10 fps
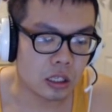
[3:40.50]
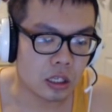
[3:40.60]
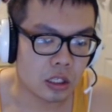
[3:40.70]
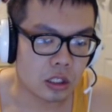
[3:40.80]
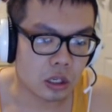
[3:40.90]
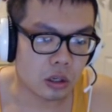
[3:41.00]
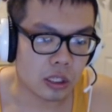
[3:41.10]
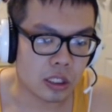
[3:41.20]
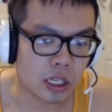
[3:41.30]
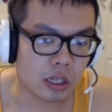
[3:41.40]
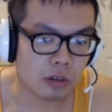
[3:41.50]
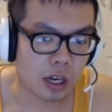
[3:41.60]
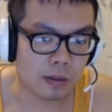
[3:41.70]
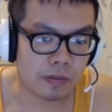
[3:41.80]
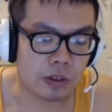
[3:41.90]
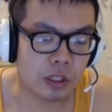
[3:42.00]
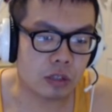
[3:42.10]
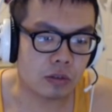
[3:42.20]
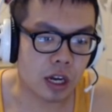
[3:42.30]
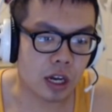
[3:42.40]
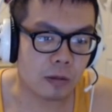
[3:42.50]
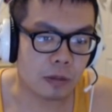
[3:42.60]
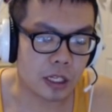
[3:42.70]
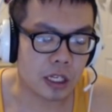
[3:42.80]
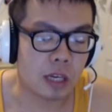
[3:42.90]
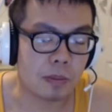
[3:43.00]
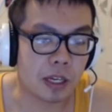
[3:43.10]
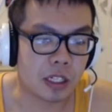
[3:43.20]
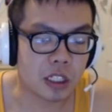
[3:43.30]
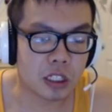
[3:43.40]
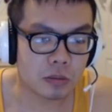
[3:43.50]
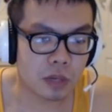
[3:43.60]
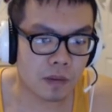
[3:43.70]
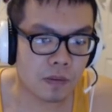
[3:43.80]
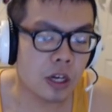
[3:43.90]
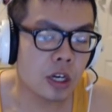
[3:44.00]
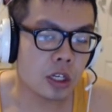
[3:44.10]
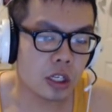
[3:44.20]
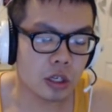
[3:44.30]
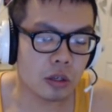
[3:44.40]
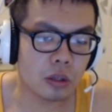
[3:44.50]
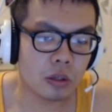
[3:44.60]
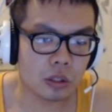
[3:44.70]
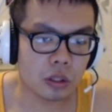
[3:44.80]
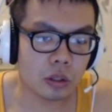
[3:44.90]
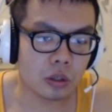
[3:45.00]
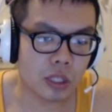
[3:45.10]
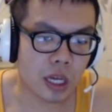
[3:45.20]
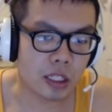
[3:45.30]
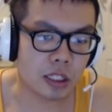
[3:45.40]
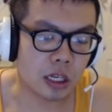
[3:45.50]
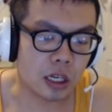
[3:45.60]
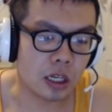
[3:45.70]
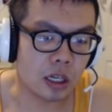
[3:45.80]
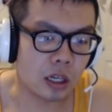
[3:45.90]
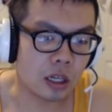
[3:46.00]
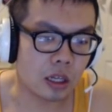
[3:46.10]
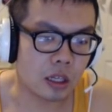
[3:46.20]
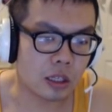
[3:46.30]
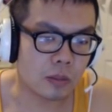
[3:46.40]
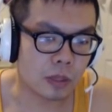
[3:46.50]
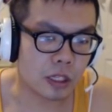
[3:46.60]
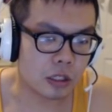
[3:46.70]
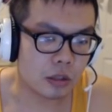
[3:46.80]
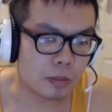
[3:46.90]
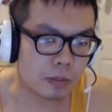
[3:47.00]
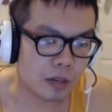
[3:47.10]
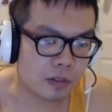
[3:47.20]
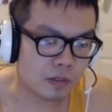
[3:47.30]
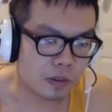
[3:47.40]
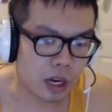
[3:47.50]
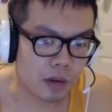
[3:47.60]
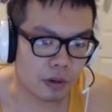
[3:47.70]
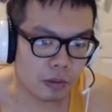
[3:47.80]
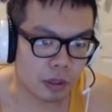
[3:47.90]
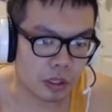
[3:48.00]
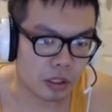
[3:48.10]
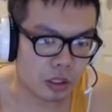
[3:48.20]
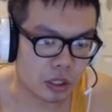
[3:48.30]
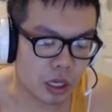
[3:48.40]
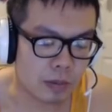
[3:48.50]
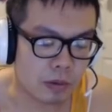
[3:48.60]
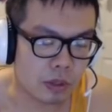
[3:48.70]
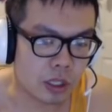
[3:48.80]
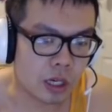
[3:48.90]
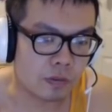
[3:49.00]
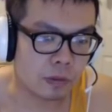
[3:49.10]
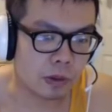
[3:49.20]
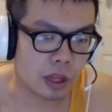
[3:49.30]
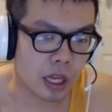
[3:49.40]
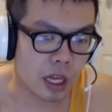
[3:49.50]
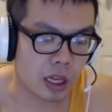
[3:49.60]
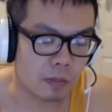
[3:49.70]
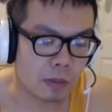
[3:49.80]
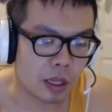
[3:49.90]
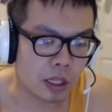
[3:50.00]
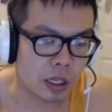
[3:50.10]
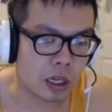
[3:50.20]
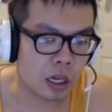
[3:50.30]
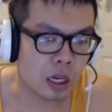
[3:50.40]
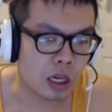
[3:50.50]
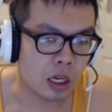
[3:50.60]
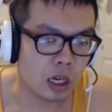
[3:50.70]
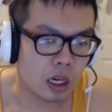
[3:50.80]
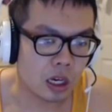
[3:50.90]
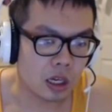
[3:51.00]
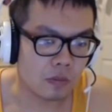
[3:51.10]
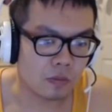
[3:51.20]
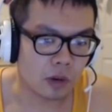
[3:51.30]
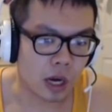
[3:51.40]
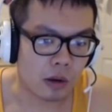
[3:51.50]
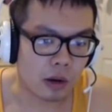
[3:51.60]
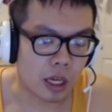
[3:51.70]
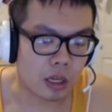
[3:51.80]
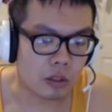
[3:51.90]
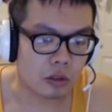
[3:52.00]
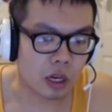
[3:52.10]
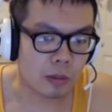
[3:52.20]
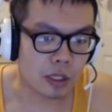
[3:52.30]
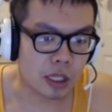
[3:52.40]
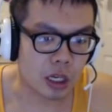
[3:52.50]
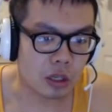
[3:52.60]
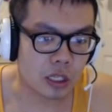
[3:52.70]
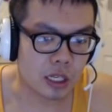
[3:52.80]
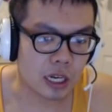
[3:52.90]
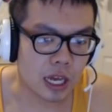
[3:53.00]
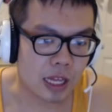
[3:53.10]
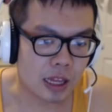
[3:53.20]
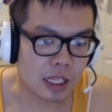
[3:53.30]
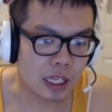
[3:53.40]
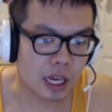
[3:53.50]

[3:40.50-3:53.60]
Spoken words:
So let's say Graham, if you use a Graham, then it get hit by extinction wave, you lose that +3 buffs for everyone. So you gotta be really careful about that. But mainly for how I use Graham is I use it at the